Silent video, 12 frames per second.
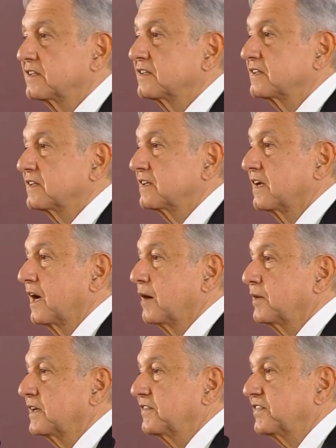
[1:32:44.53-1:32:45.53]
they
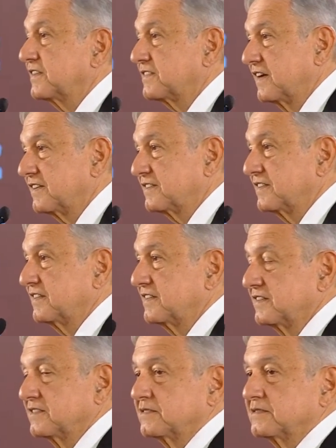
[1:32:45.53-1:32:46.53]
start to
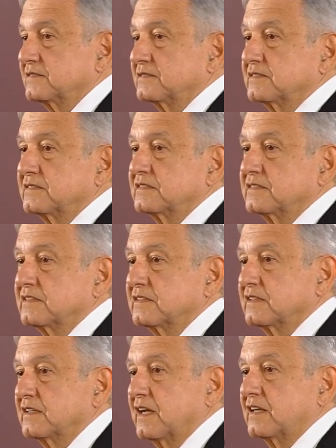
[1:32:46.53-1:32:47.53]
manifest themselves